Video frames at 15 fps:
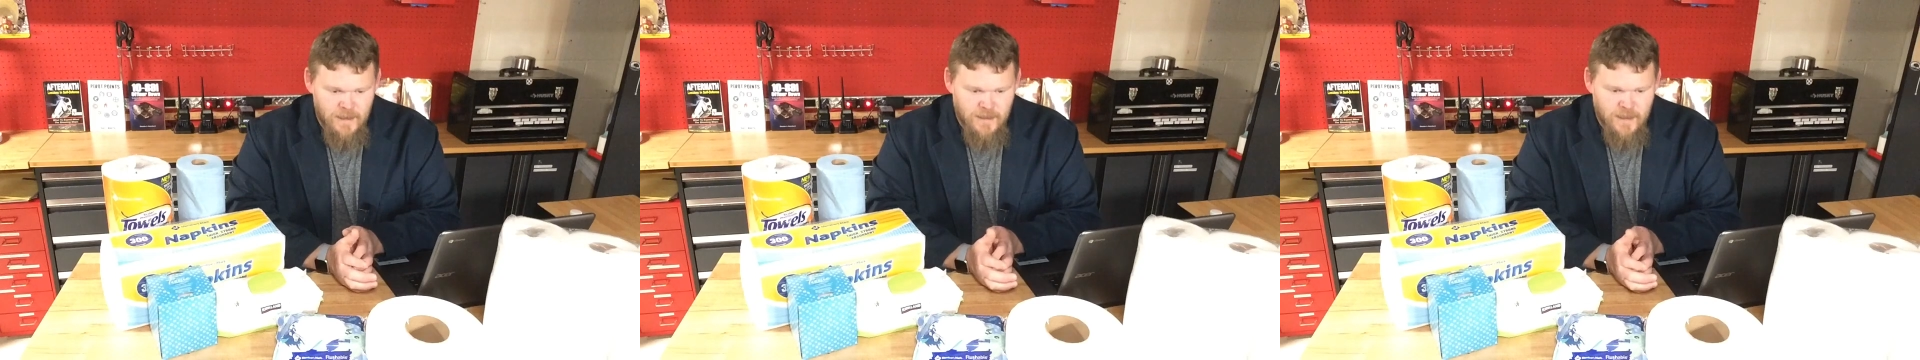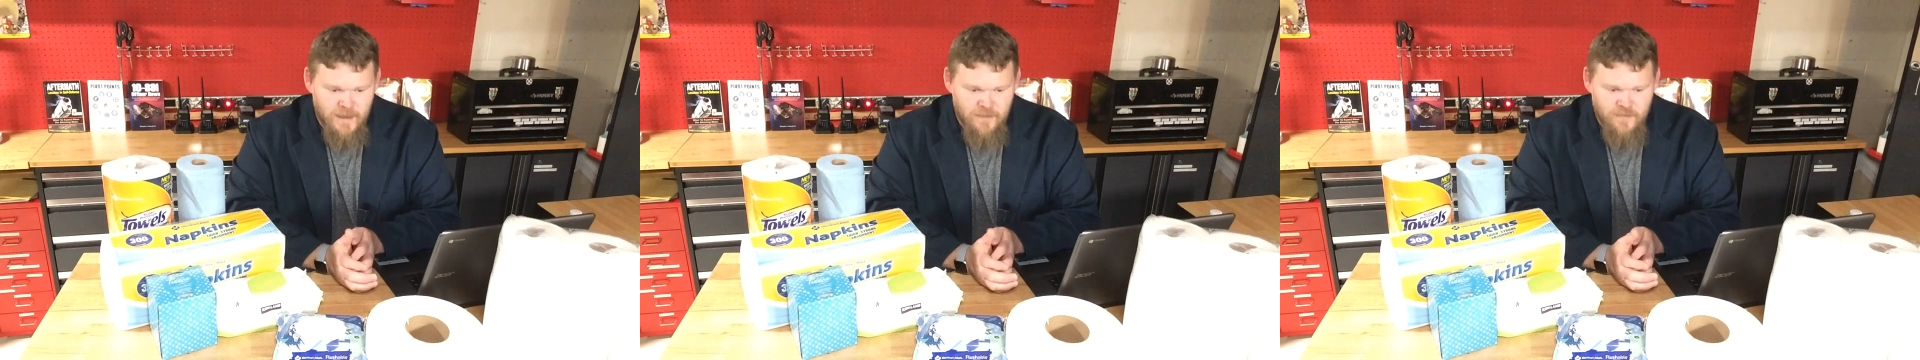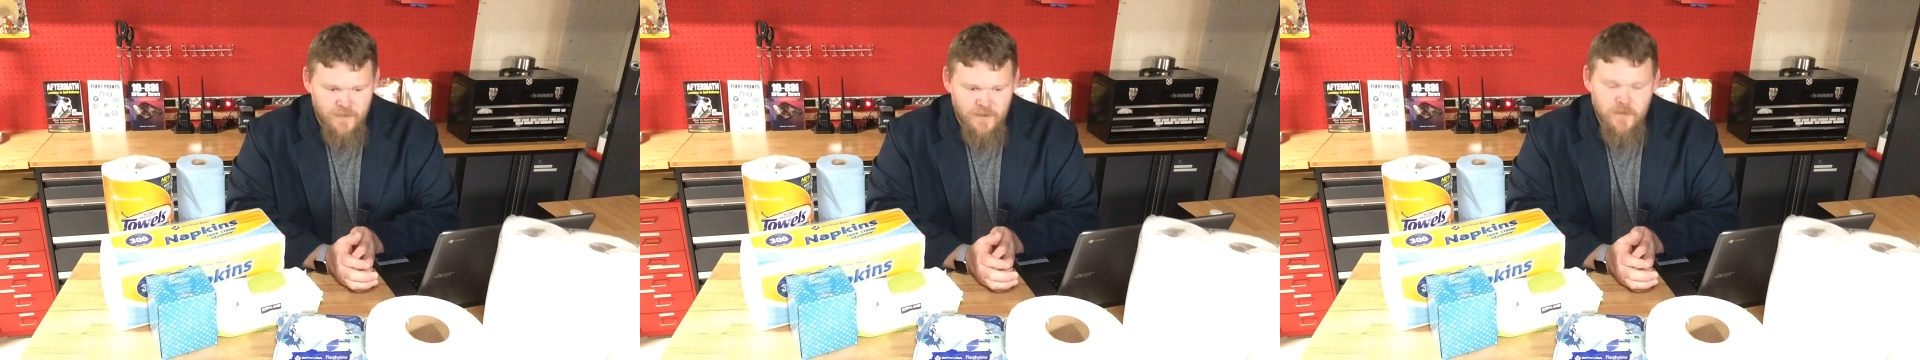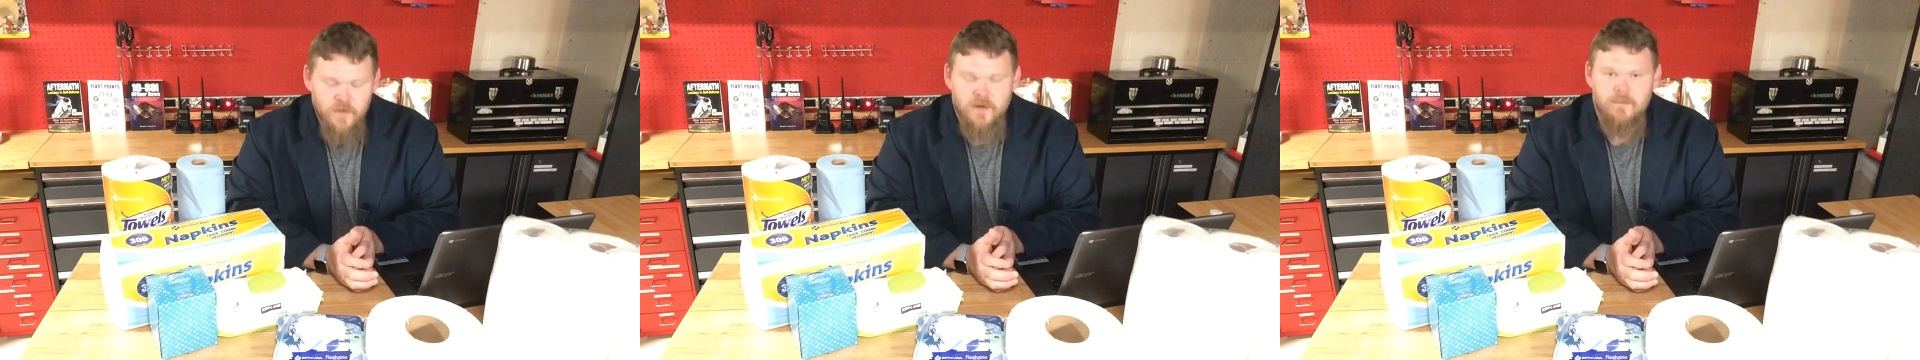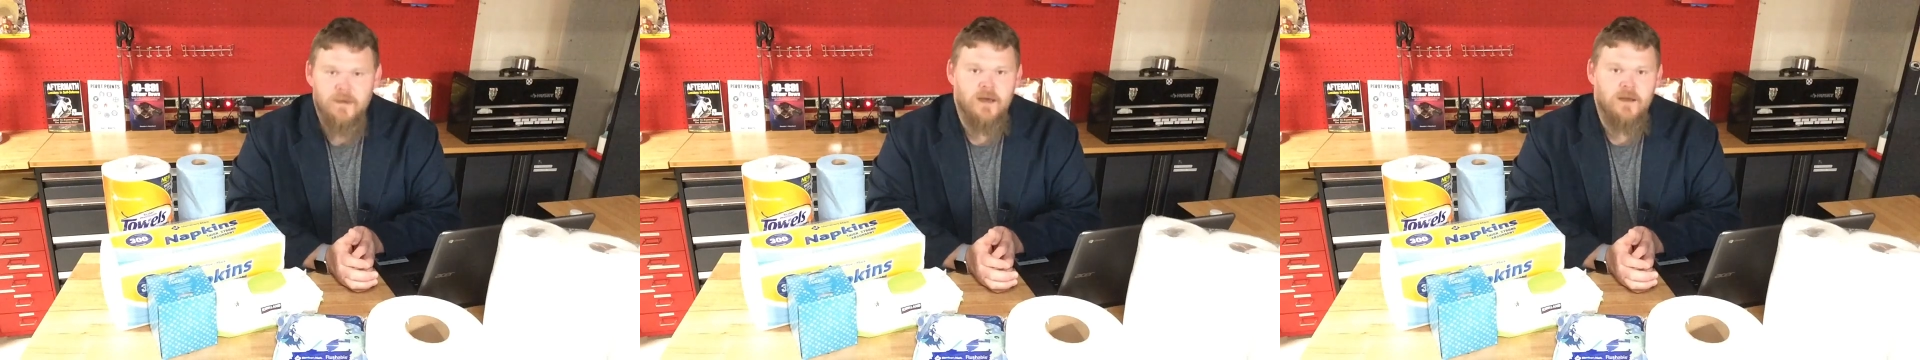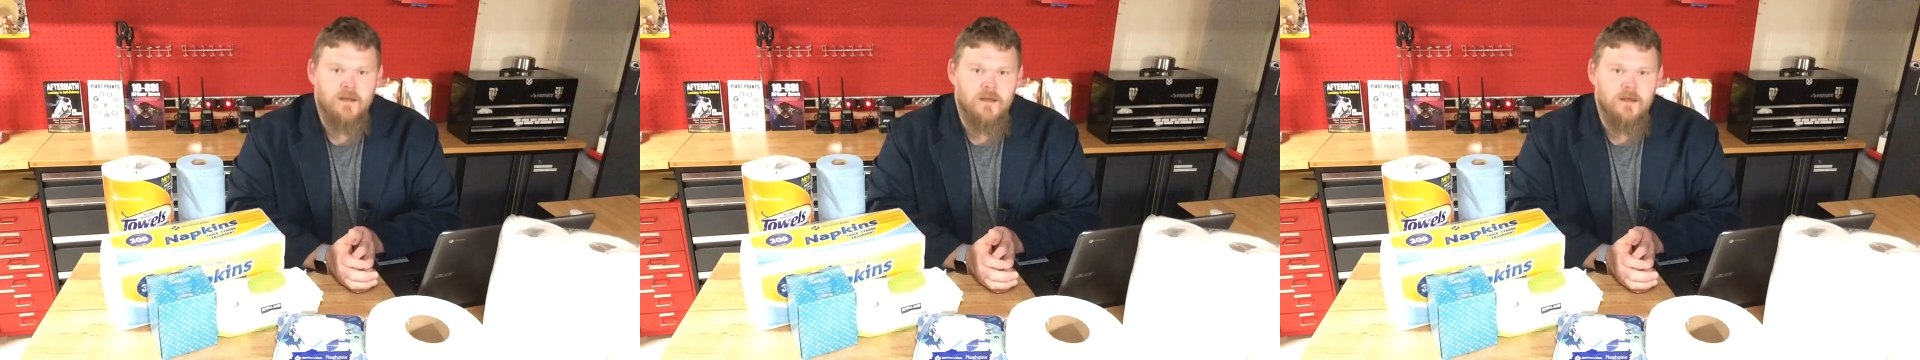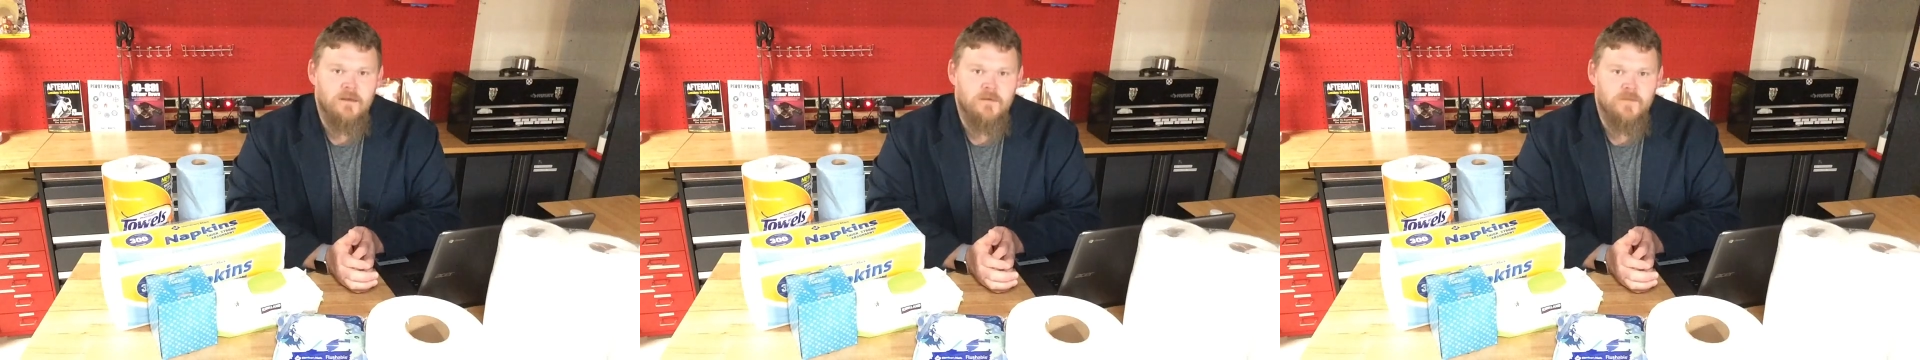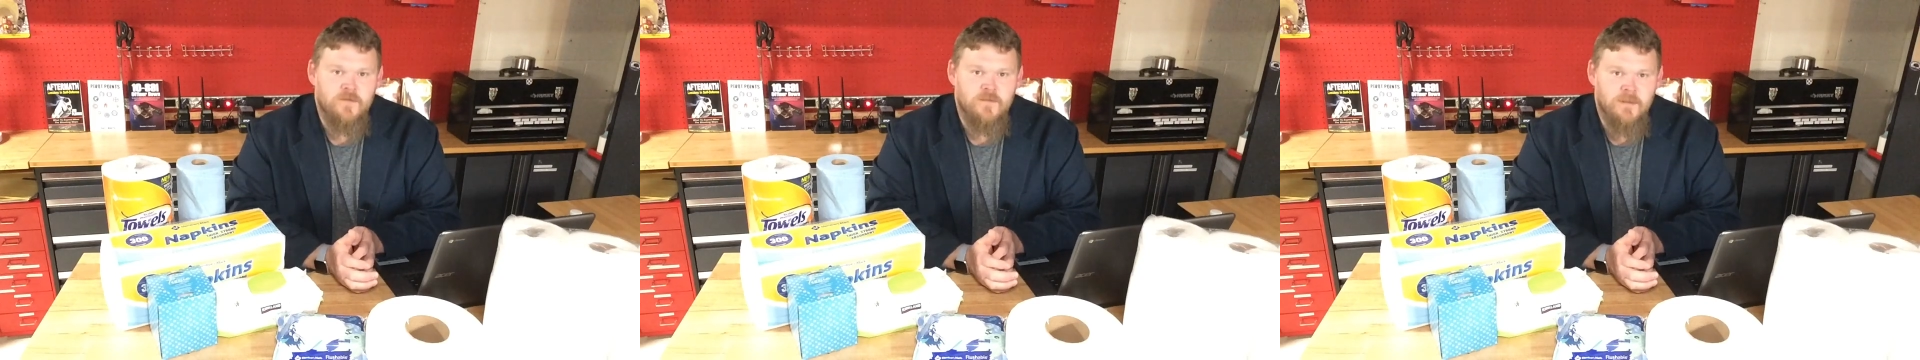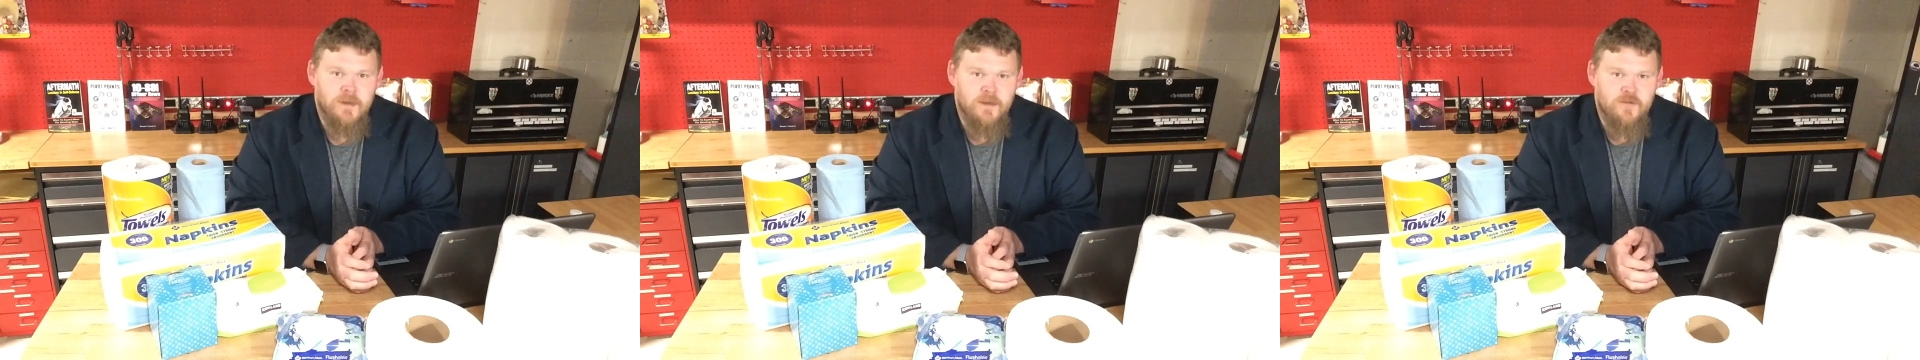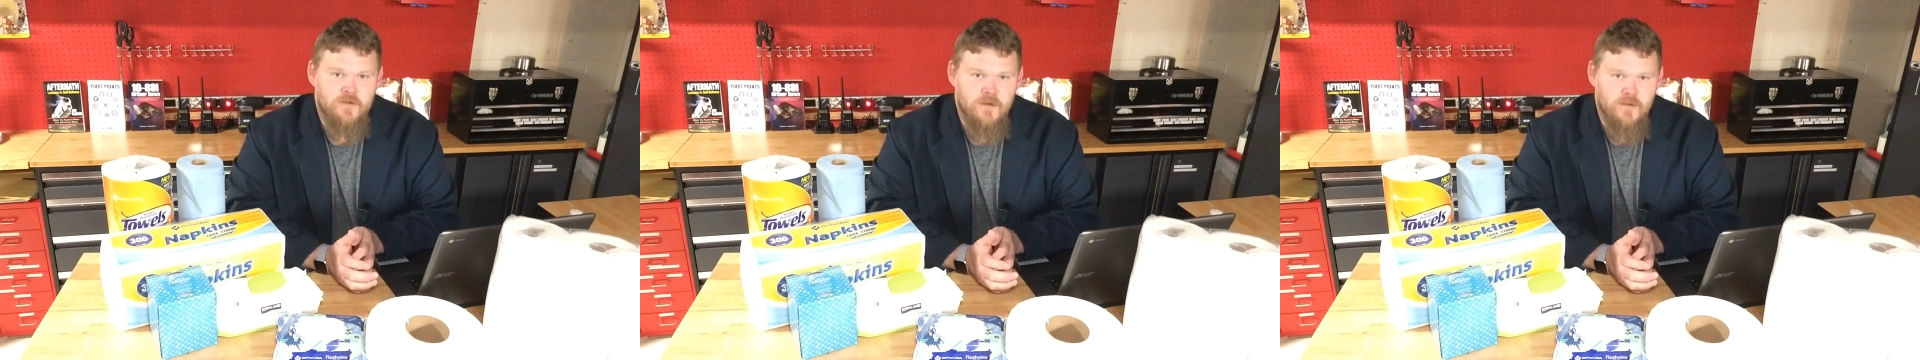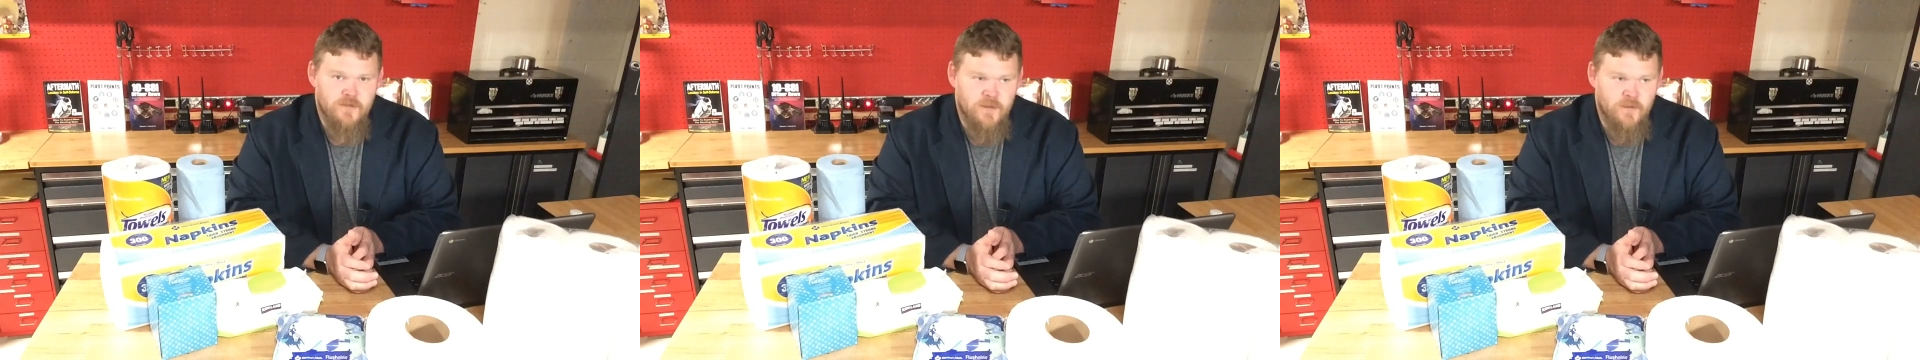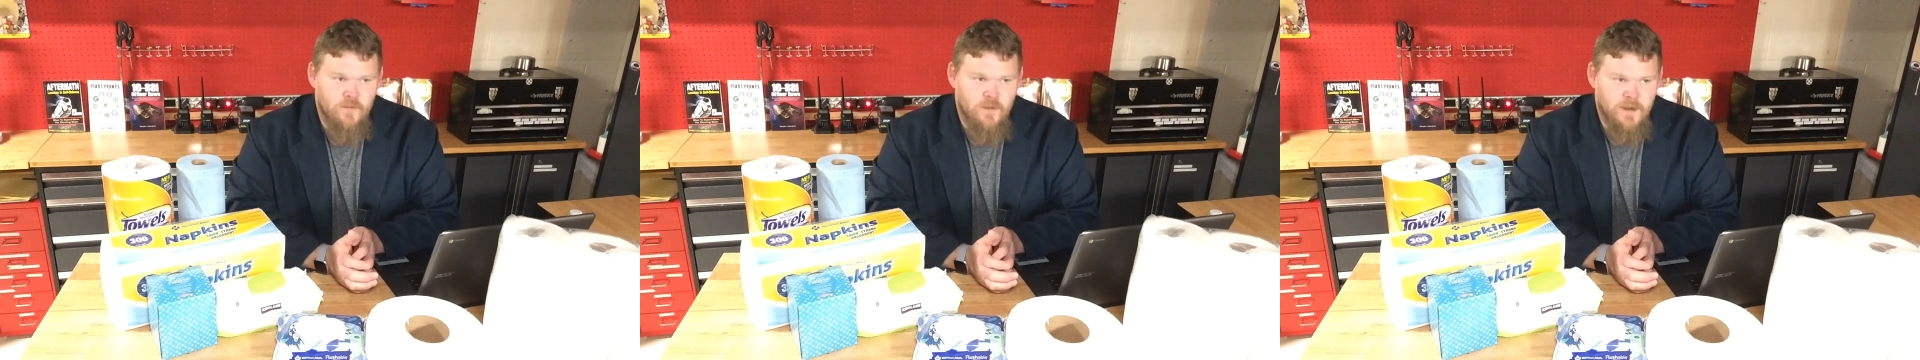case he had heard about of somebody charging